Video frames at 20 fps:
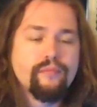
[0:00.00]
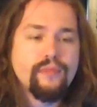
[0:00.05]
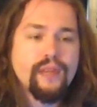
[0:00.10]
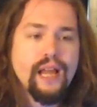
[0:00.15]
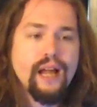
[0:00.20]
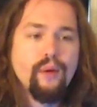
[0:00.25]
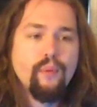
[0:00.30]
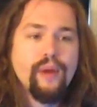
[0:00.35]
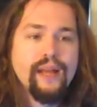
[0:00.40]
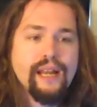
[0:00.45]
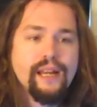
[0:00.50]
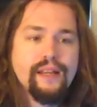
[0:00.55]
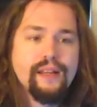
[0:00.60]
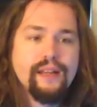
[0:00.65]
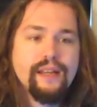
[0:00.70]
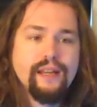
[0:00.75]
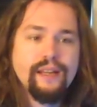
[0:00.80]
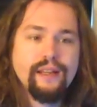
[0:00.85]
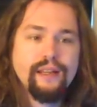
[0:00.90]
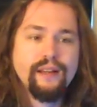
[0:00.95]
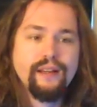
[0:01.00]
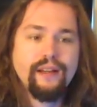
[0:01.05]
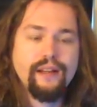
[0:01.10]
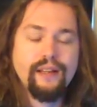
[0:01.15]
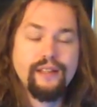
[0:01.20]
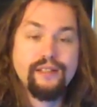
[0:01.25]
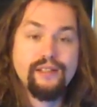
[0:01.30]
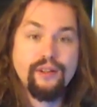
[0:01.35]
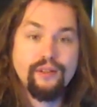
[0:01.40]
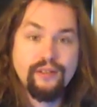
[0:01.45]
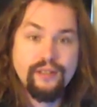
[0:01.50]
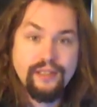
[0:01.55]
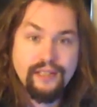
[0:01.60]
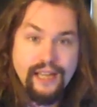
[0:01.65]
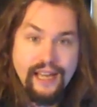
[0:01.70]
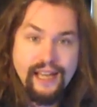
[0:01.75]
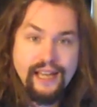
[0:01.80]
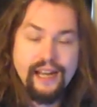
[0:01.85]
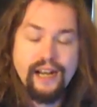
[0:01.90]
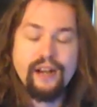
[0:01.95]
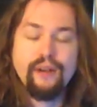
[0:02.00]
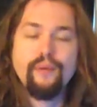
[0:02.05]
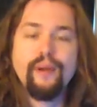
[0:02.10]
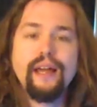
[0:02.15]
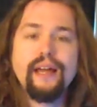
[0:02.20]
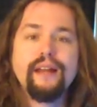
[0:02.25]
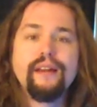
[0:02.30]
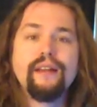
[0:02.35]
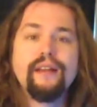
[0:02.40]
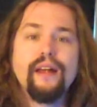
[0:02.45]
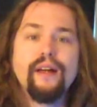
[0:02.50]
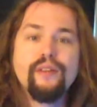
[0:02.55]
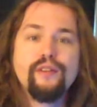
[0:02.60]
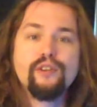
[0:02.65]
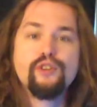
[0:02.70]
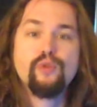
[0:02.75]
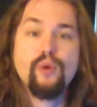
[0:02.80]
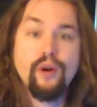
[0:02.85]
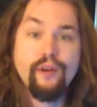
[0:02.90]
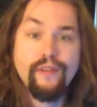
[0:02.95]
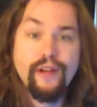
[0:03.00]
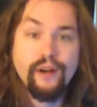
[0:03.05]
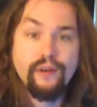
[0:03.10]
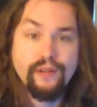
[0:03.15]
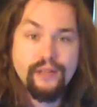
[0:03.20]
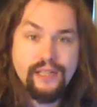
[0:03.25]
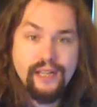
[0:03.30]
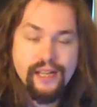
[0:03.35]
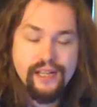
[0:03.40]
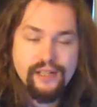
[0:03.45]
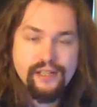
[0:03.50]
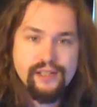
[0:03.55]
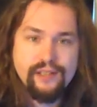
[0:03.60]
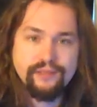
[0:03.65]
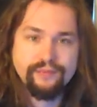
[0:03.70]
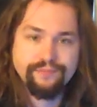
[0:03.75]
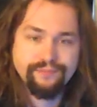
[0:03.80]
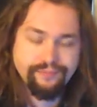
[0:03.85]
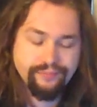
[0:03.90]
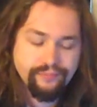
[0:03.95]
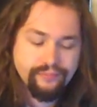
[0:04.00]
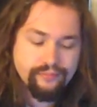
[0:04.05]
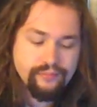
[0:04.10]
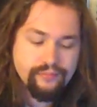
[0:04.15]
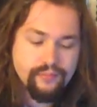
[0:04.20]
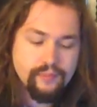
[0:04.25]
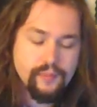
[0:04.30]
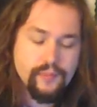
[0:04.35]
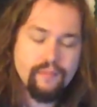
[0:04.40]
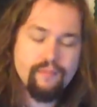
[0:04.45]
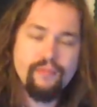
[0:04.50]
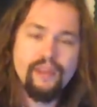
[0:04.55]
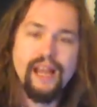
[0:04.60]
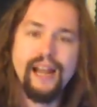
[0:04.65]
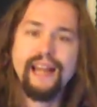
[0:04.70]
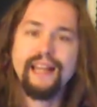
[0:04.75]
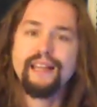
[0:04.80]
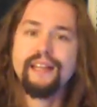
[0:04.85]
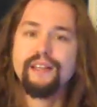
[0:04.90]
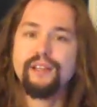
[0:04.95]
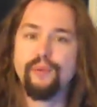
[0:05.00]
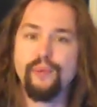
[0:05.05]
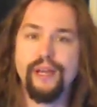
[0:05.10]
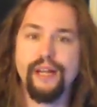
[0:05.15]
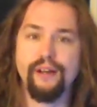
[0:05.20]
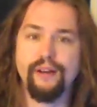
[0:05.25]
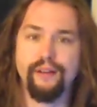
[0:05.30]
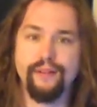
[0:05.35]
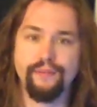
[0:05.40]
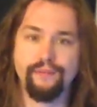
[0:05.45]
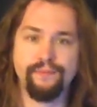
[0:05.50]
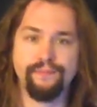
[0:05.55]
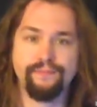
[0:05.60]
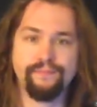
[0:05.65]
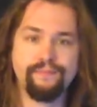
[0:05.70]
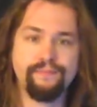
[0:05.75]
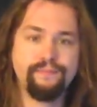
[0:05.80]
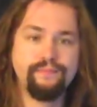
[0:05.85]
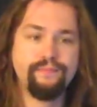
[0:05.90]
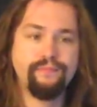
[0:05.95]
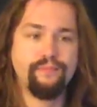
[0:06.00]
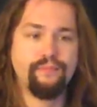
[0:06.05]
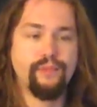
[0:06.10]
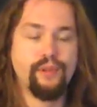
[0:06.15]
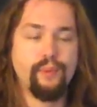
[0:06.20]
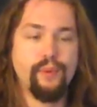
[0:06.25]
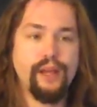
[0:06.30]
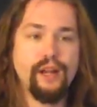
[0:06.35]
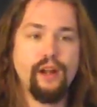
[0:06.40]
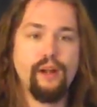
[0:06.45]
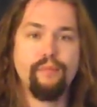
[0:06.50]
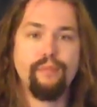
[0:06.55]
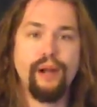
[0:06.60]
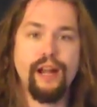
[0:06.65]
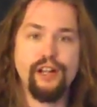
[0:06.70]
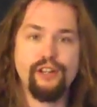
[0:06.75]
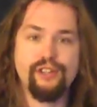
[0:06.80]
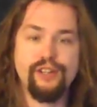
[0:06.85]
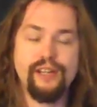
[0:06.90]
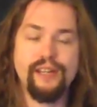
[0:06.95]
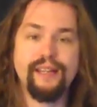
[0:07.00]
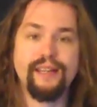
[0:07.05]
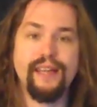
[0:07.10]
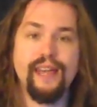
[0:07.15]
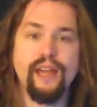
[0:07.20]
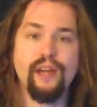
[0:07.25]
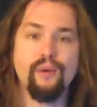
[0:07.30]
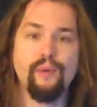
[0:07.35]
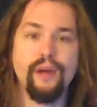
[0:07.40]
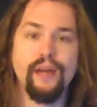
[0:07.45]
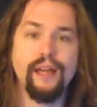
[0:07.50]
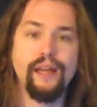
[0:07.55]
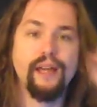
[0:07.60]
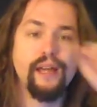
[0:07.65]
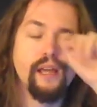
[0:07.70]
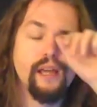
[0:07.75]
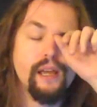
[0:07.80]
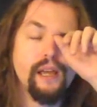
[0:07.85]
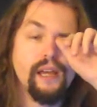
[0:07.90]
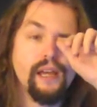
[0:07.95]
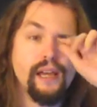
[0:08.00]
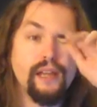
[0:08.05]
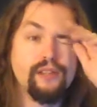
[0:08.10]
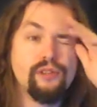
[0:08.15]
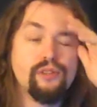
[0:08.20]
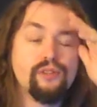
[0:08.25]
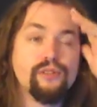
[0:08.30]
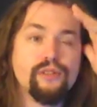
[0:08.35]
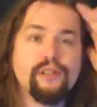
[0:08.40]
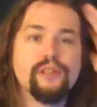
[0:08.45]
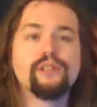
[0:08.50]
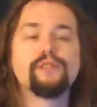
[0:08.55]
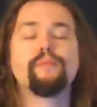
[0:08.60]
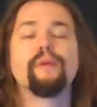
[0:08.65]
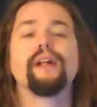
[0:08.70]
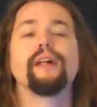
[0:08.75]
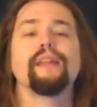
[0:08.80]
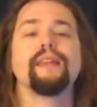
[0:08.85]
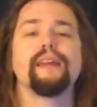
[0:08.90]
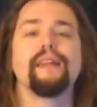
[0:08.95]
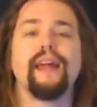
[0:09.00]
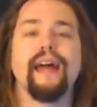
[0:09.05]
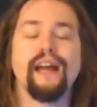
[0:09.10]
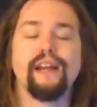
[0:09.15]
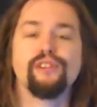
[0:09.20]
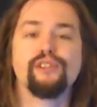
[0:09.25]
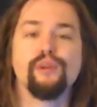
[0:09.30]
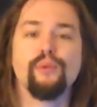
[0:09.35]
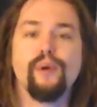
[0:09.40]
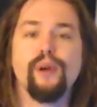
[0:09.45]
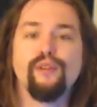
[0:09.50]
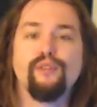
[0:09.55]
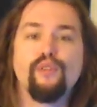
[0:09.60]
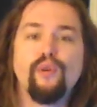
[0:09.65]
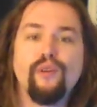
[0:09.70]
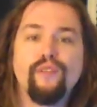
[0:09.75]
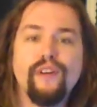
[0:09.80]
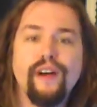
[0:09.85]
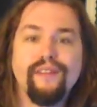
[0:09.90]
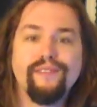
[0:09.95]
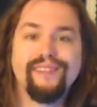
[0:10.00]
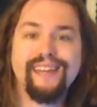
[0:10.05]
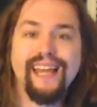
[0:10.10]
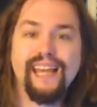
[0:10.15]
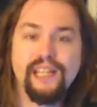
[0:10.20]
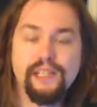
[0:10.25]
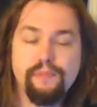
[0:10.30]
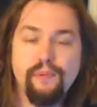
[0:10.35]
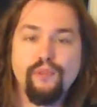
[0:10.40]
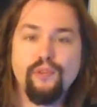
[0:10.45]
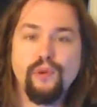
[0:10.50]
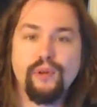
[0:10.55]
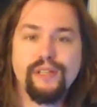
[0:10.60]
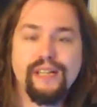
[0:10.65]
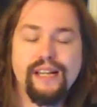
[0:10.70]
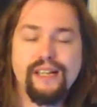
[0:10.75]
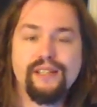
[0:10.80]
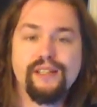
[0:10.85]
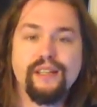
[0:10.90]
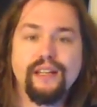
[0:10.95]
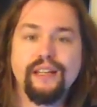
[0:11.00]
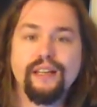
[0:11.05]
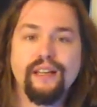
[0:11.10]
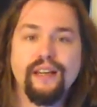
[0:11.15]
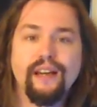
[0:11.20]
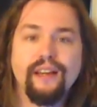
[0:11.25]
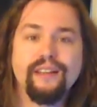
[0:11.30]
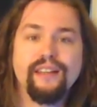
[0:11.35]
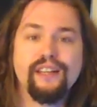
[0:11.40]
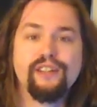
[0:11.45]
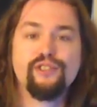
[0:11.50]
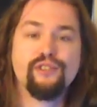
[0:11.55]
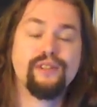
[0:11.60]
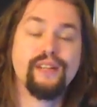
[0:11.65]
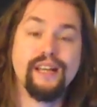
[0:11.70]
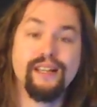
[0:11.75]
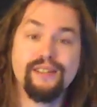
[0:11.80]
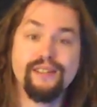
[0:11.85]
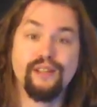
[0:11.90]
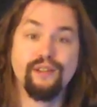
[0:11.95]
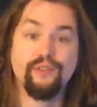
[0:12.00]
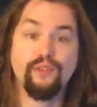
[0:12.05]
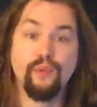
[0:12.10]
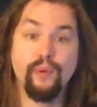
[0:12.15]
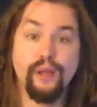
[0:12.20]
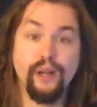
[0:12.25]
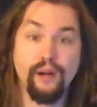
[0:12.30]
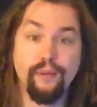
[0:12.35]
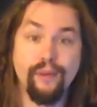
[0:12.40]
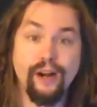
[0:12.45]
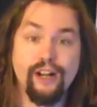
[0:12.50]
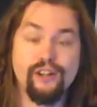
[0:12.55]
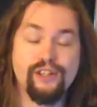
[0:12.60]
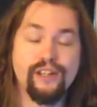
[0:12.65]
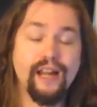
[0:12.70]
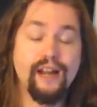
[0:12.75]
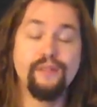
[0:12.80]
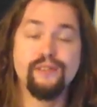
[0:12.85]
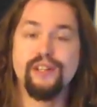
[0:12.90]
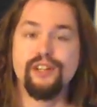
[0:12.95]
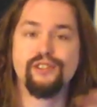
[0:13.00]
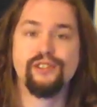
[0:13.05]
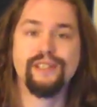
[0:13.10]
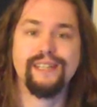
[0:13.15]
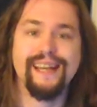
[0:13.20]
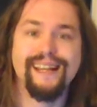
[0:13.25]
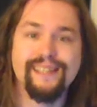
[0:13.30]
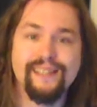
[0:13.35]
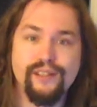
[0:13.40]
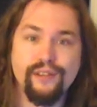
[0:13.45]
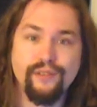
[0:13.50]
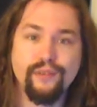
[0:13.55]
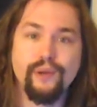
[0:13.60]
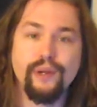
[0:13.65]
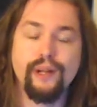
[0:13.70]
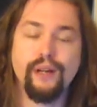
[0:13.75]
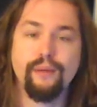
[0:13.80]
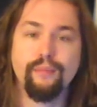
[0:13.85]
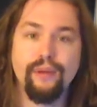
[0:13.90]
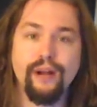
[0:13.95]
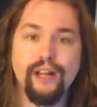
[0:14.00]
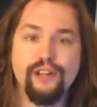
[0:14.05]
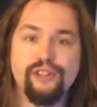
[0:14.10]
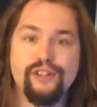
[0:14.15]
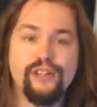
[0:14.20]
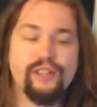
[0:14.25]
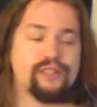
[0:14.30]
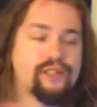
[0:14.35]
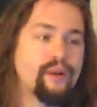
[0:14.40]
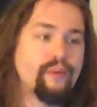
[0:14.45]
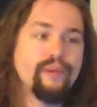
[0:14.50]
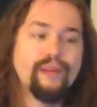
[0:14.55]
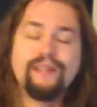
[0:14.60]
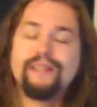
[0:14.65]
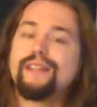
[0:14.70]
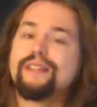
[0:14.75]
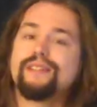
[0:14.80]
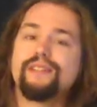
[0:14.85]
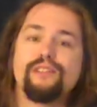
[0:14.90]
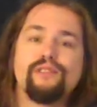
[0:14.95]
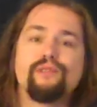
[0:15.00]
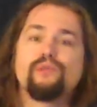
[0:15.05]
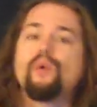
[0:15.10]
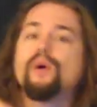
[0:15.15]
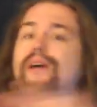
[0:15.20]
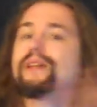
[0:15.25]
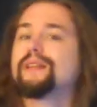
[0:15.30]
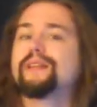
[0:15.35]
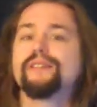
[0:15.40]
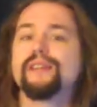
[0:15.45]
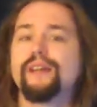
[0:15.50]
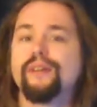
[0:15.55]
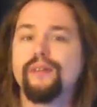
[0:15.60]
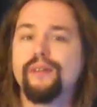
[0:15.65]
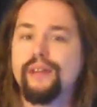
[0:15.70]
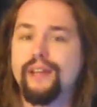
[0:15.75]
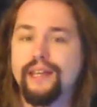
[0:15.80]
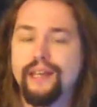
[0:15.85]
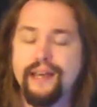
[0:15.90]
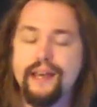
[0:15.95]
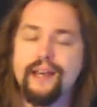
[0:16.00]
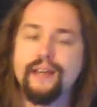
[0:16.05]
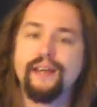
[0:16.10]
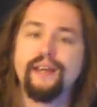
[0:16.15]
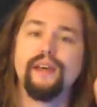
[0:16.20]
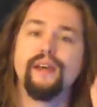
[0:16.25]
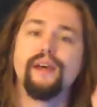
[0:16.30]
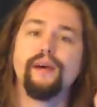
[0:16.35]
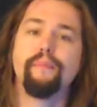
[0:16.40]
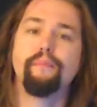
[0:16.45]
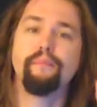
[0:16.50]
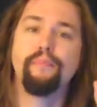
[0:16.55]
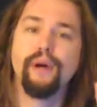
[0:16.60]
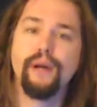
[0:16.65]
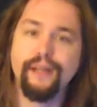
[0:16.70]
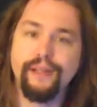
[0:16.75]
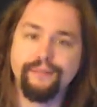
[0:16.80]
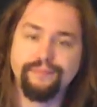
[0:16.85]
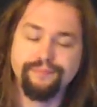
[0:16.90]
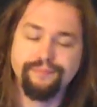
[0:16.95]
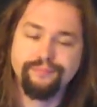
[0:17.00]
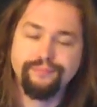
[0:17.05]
I waited until today and I ran another 12 hour test and I let the radon, the radon progeny decay away. It's usually a smart idea to actually wait four or five days before testing, unless you're testing for radon progeny. I was actually testing for radon progeny, so I wanted to test as quickly as I could. But